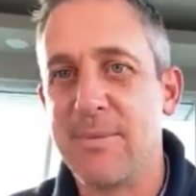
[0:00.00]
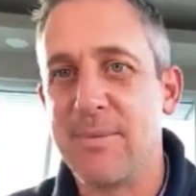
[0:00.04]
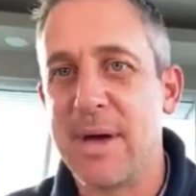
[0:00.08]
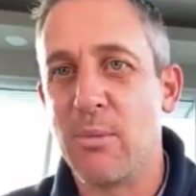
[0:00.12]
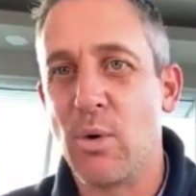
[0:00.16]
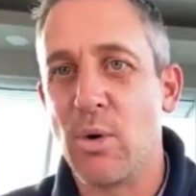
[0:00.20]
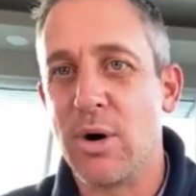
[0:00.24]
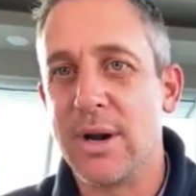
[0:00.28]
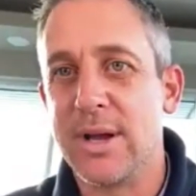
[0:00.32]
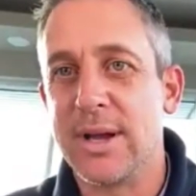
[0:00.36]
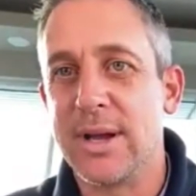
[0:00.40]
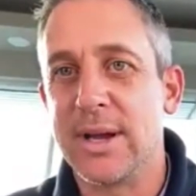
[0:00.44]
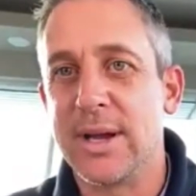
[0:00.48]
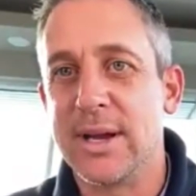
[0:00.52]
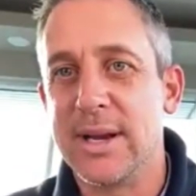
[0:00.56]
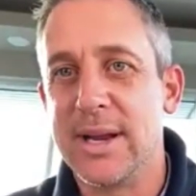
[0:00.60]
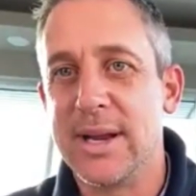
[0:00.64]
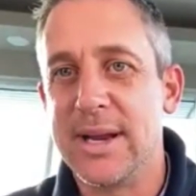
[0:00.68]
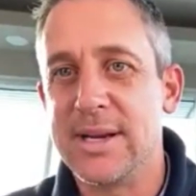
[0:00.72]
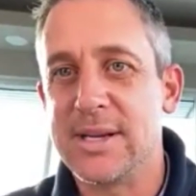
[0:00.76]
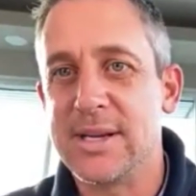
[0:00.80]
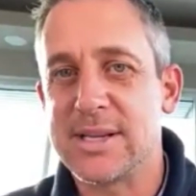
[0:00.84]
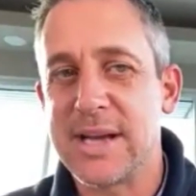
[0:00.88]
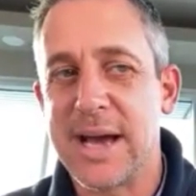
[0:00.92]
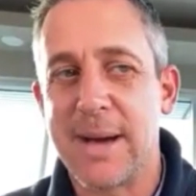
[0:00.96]
that morning, and he
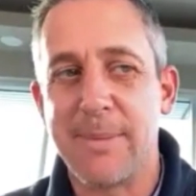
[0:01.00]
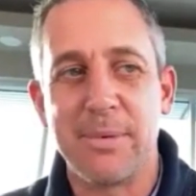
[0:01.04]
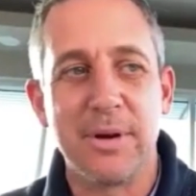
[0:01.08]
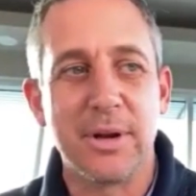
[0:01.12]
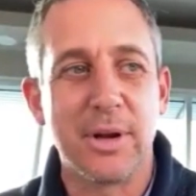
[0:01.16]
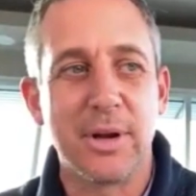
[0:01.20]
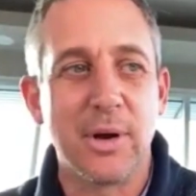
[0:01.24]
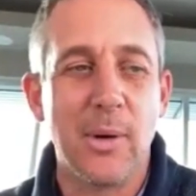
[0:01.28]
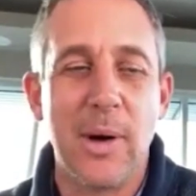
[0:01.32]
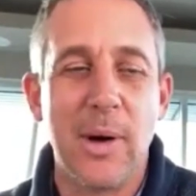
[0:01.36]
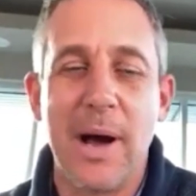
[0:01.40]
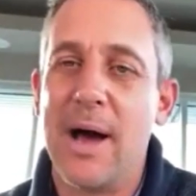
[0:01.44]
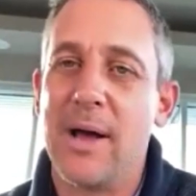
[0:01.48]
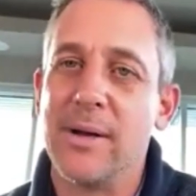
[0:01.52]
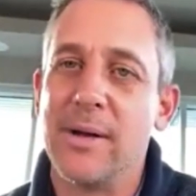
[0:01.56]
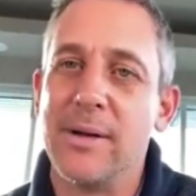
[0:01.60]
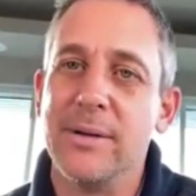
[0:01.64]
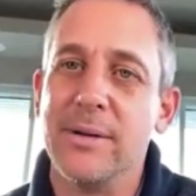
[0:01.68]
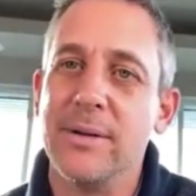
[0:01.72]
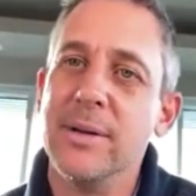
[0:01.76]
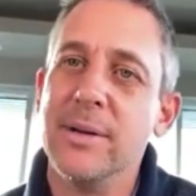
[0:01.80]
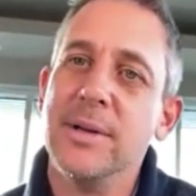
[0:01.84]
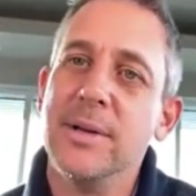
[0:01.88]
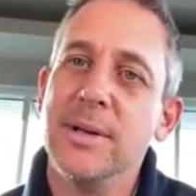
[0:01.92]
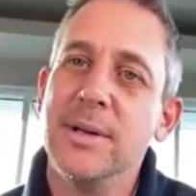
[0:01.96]
just happened to go out and
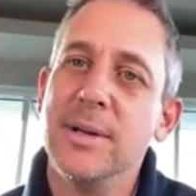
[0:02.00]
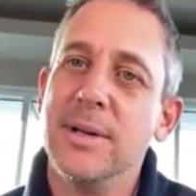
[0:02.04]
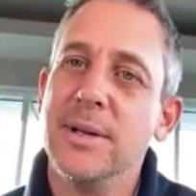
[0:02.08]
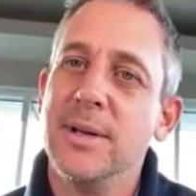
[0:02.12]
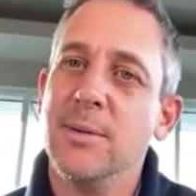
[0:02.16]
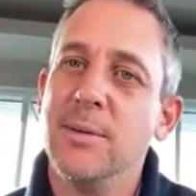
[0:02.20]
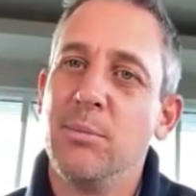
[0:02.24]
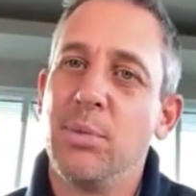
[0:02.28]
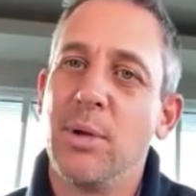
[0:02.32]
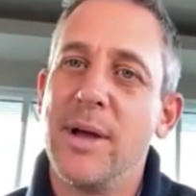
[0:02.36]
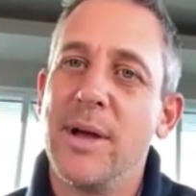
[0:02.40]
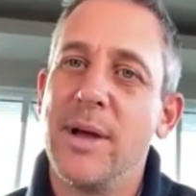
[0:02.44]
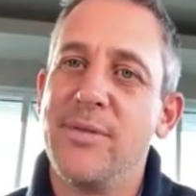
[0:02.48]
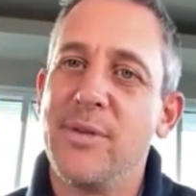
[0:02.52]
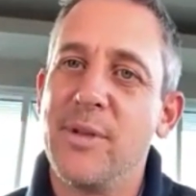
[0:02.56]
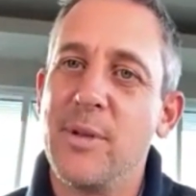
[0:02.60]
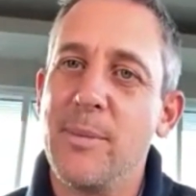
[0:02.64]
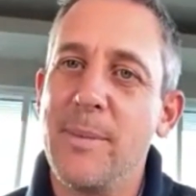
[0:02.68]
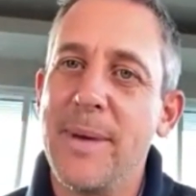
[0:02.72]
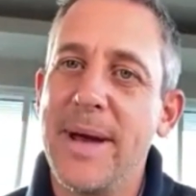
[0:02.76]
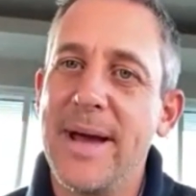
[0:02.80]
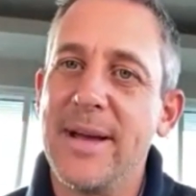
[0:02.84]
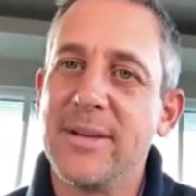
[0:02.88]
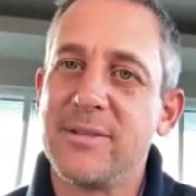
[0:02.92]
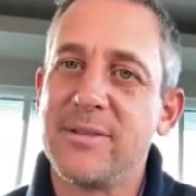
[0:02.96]
play for the
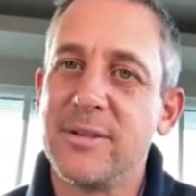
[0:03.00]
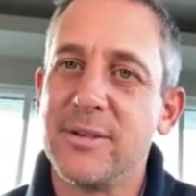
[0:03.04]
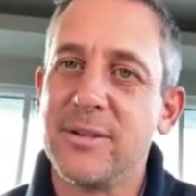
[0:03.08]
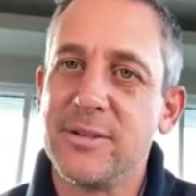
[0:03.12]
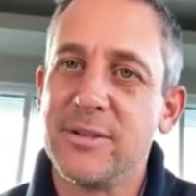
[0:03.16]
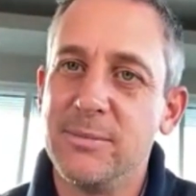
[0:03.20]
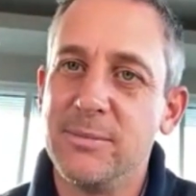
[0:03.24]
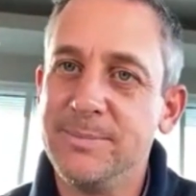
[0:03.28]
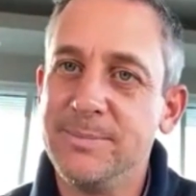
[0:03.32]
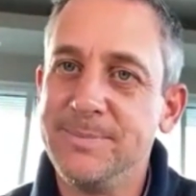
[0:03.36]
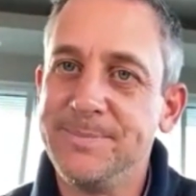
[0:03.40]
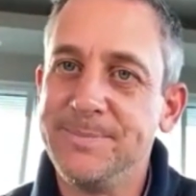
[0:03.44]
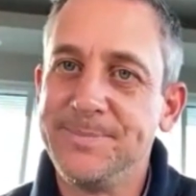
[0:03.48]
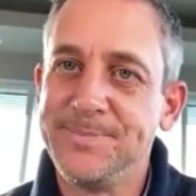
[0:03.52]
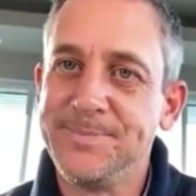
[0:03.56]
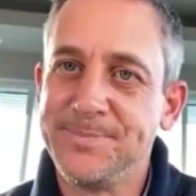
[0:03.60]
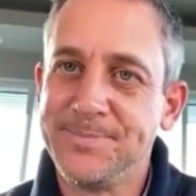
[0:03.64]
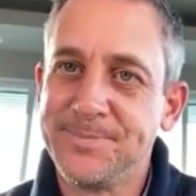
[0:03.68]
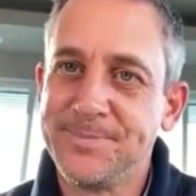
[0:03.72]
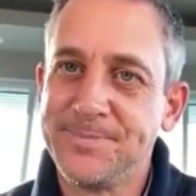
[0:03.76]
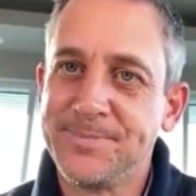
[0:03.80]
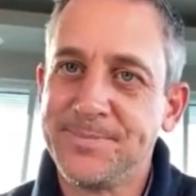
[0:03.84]
Masters. Yeah,